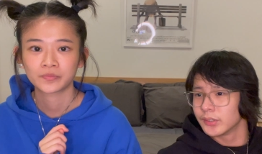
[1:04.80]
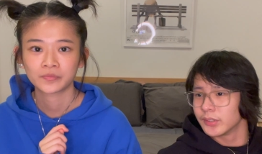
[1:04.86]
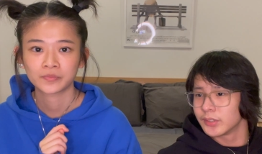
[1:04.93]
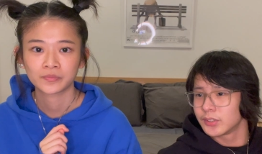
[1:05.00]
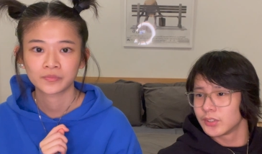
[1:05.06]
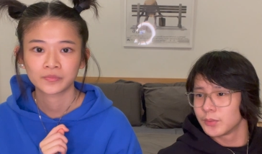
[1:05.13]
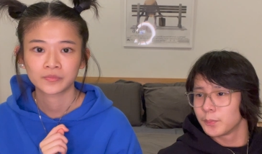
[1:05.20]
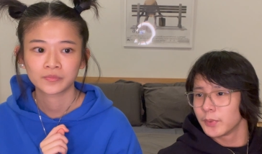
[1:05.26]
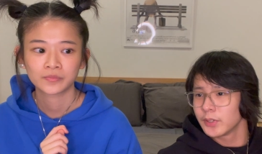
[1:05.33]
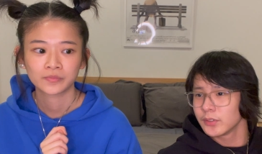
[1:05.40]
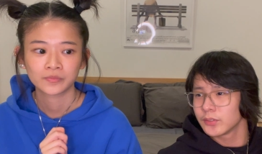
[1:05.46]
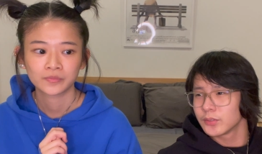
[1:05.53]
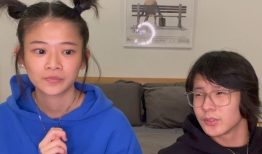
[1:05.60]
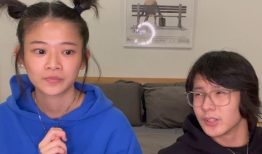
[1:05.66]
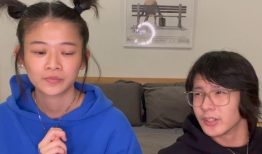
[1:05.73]
Speaker 1: the
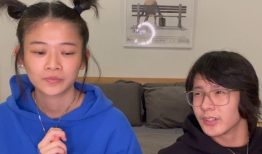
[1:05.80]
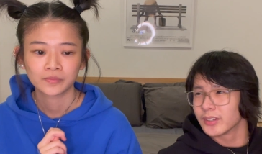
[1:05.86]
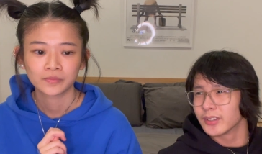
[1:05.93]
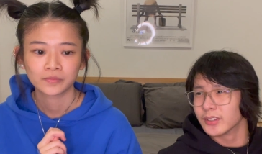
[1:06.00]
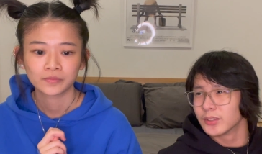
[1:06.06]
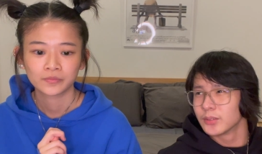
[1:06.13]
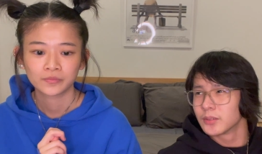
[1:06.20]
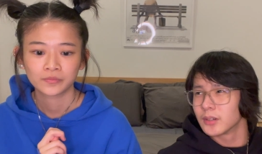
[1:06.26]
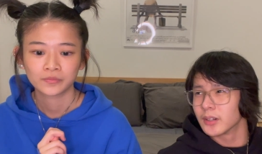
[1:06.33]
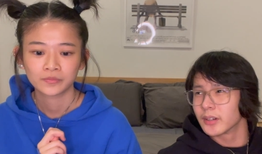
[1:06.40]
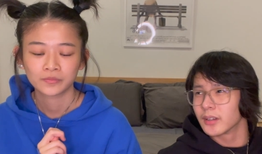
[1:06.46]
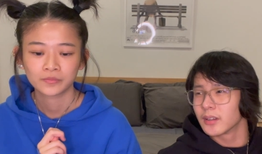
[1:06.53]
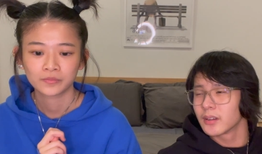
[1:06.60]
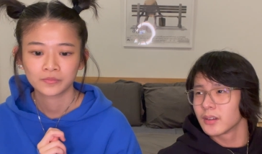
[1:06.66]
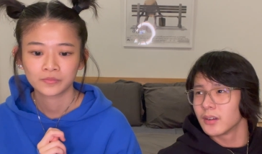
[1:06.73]
shipping took like, it took
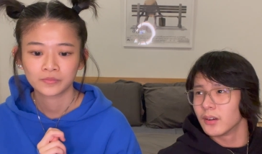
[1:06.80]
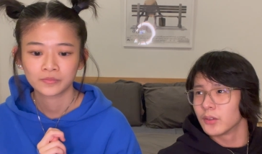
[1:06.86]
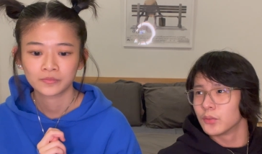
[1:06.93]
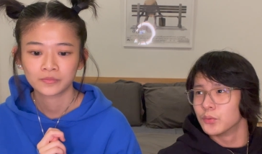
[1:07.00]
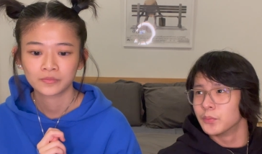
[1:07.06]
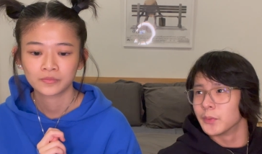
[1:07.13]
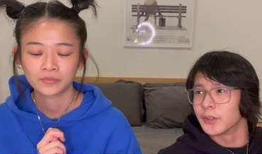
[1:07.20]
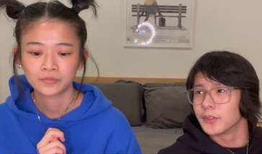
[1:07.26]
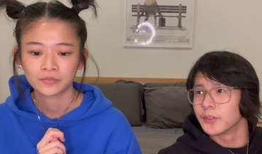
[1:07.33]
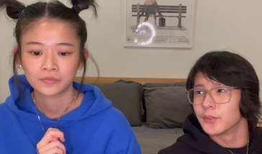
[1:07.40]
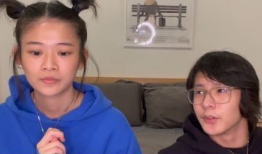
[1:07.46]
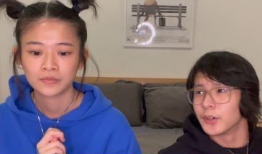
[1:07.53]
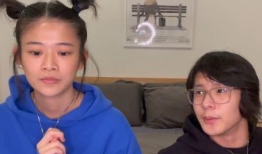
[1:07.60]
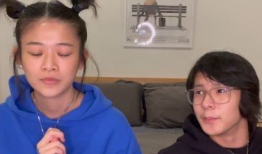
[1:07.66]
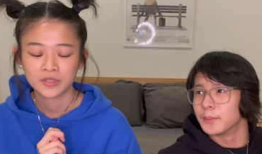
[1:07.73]
like, I think like two months
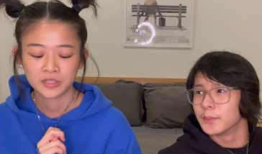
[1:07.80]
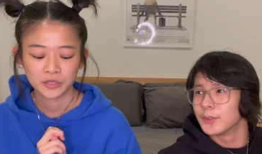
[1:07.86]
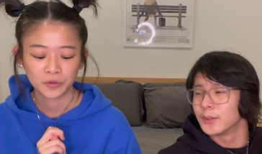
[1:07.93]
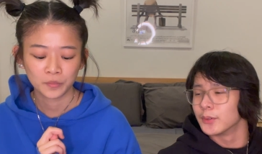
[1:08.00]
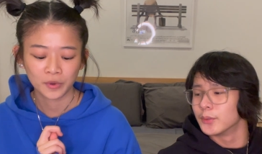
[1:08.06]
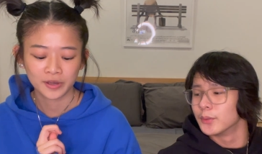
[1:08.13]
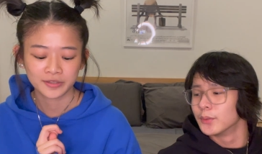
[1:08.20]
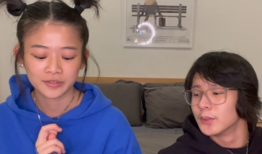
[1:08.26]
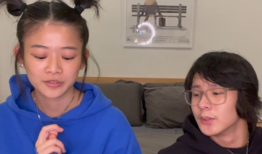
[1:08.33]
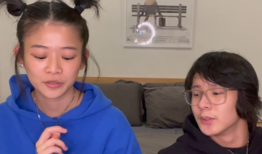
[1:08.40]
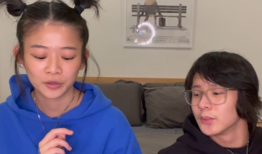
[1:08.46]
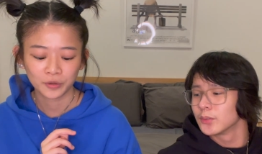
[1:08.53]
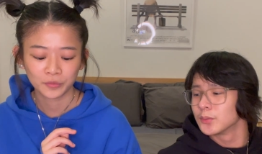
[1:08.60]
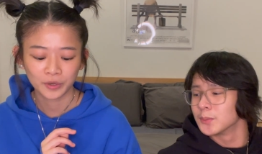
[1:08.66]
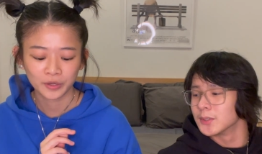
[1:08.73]
to come.
Speaker 2: Two months,
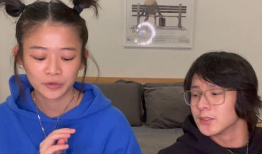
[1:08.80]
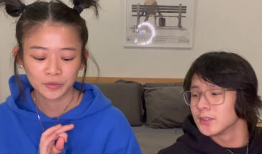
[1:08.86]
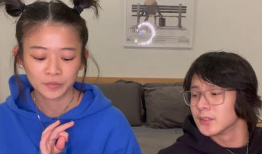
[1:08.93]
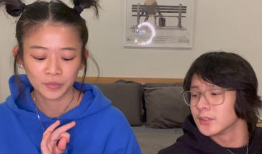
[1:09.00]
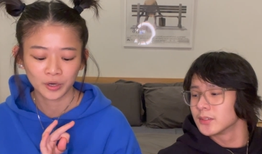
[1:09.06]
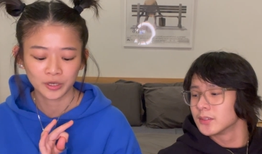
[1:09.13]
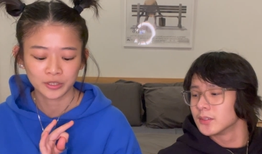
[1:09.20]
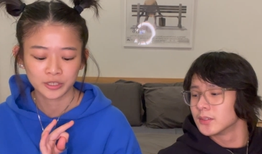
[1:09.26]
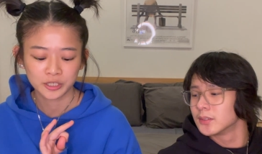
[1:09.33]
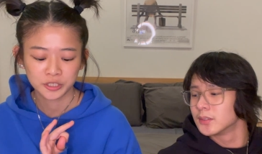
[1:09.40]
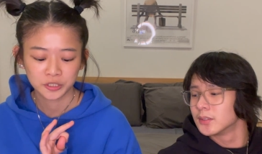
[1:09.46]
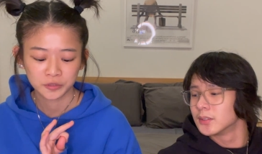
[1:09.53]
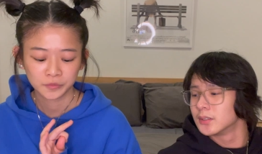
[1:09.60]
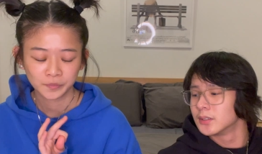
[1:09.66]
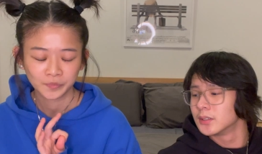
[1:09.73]
so around
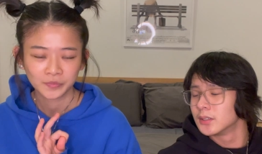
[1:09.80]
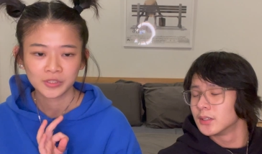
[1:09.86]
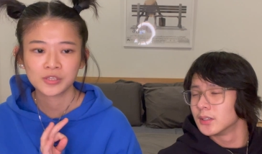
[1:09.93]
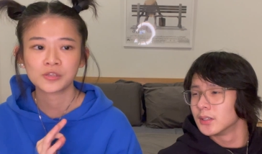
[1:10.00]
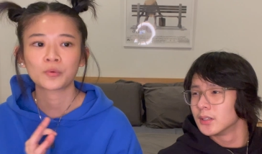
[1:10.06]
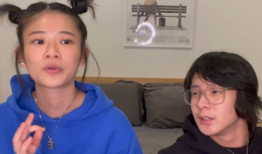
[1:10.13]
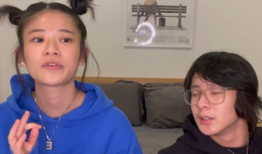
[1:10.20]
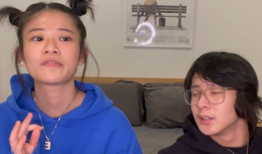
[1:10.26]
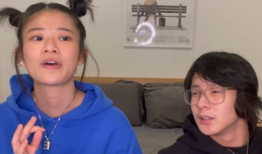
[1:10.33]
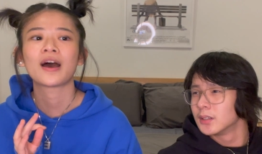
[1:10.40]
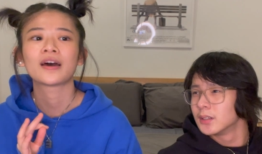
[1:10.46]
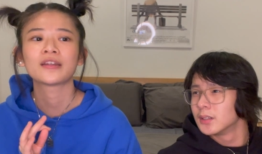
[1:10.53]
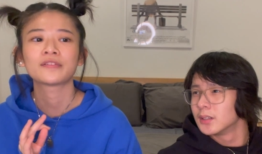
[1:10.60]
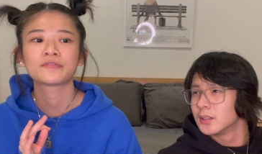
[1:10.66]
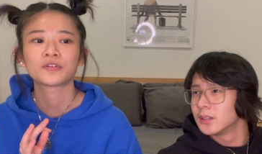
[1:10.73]
March. So we've
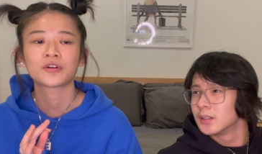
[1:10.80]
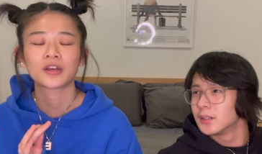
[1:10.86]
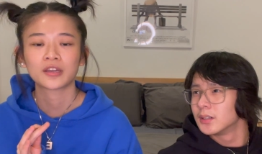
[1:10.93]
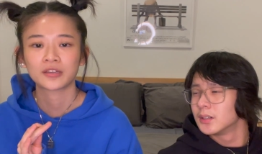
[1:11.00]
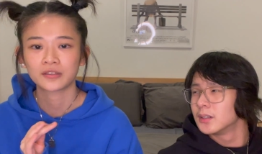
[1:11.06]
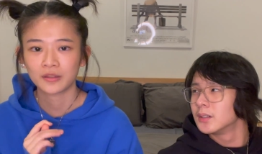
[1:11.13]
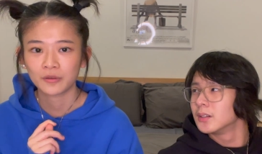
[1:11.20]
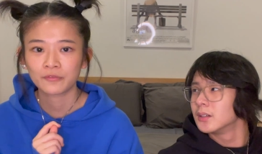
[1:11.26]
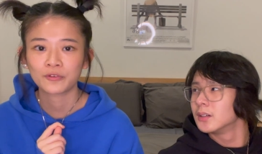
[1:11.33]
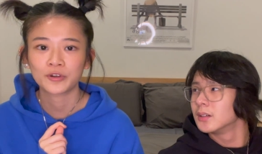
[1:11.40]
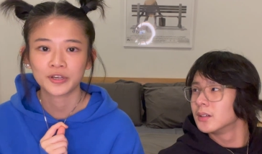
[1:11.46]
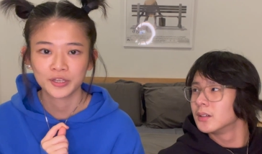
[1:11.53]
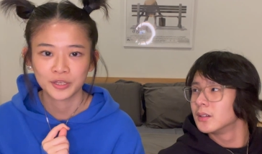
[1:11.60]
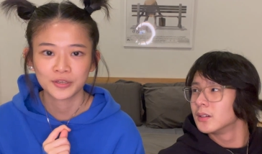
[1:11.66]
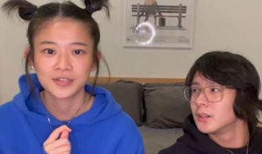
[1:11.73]
had it for a,
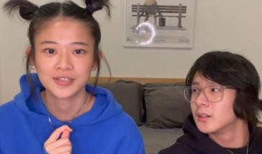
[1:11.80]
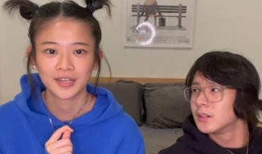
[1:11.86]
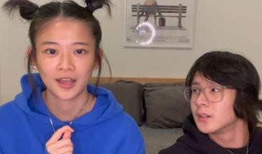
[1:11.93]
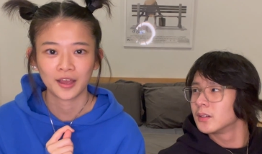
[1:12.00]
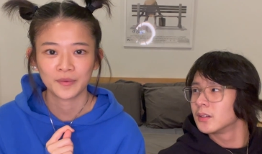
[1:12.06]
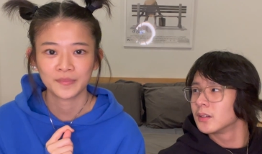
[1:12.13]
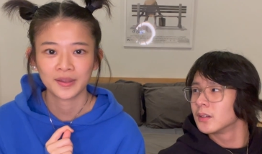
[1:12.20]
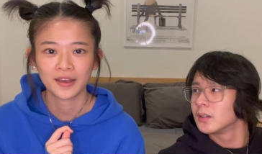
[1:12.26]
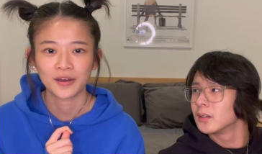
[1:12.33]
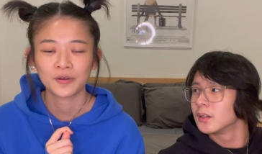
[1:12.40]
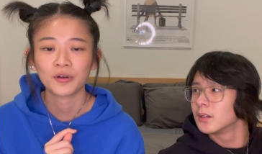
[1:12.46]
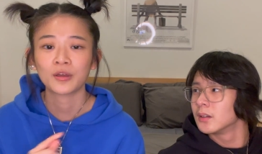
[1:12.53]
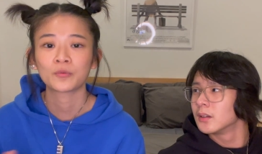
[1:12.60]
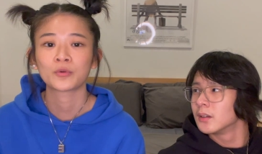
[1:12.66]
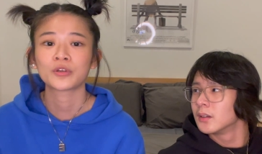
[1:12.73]
for a good time
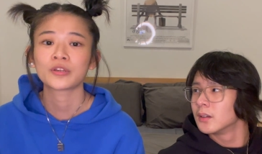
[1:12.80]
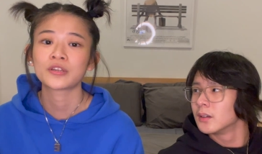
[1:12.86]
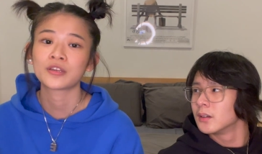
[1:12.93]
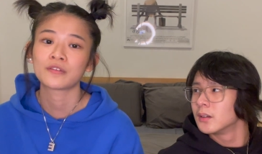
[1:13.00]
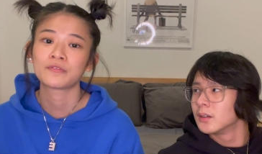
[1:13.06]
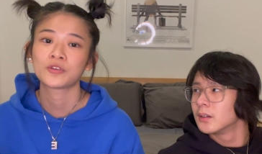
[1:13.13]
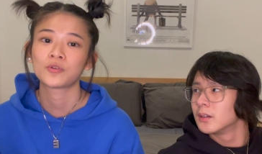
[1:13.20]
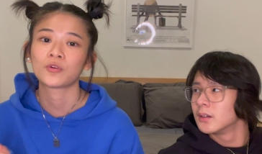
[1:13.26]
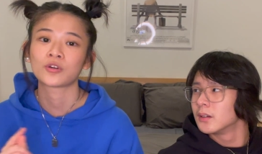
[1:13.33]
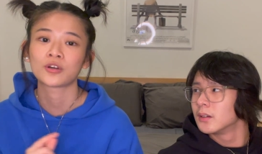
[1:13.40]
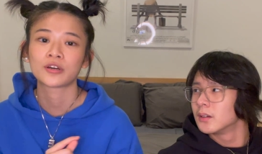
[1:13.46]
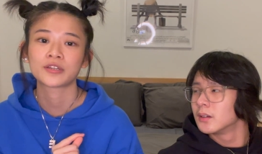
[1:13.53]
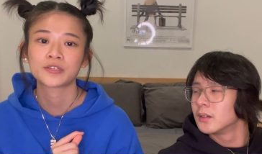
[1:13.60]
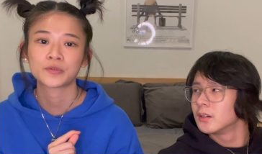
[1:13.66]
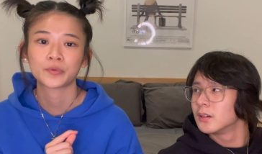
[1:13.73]
now, and we're gonna give you
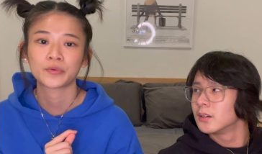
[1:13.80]
our honest